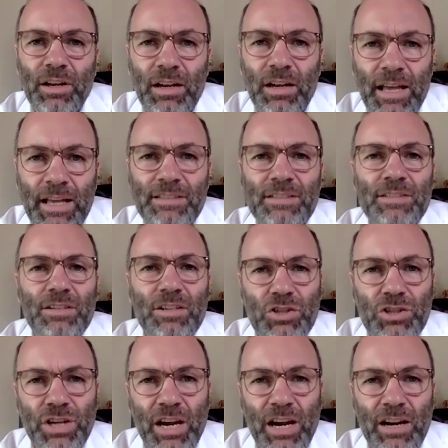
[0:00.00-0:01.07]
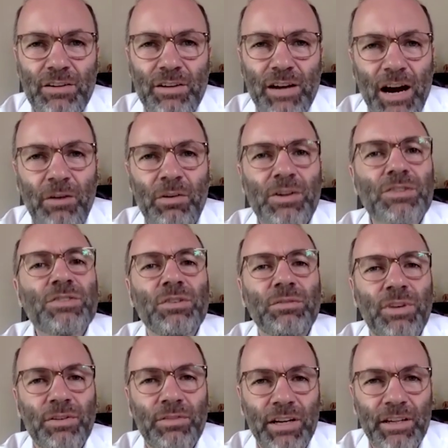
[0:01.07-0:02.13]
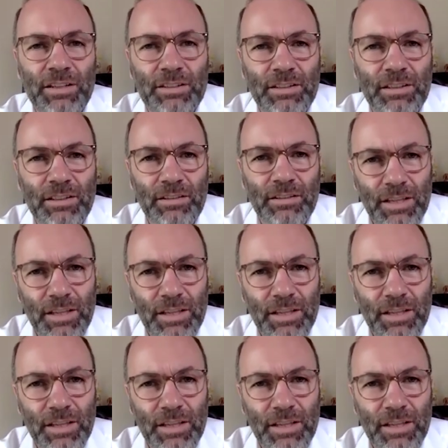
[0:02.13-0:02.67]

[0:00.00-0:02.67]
Let's share our sovereignty.